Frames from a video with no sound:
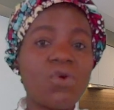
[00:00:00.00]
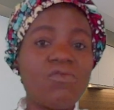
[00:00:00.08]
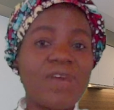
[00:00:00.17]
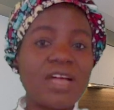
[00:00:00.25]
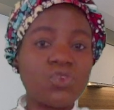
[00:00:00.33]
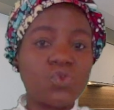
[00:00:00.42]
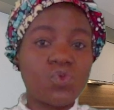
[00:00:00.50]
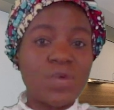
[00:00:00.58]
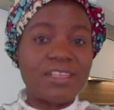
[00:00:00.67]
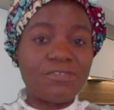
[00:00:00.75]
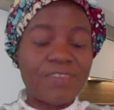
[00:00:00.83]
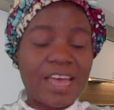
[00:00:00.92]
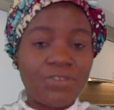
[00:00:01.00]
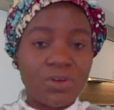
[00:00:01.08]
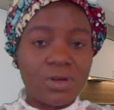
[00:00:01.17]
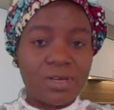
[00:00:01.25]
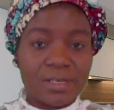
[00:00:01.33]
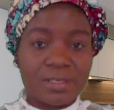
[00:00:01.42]
over
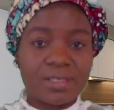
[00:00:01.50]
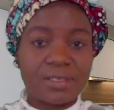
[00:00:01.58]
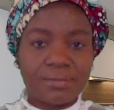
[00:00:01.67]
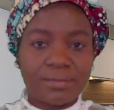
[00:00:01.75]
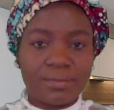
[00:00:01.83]
$25.